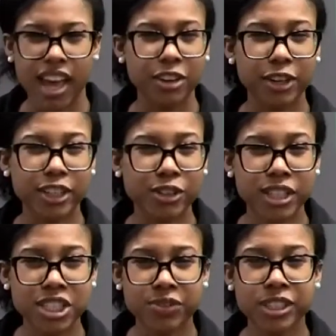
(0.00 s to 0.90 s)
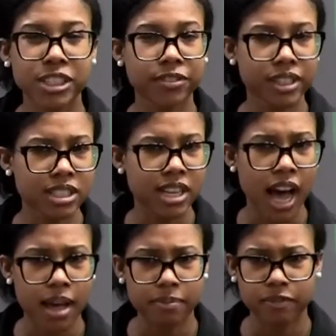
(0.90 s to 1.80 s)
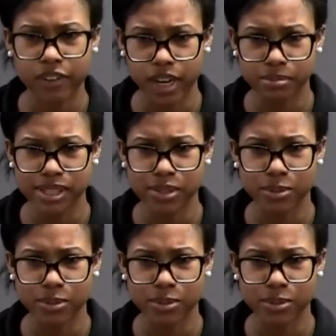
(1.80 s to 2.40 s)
and you can do this for different time frames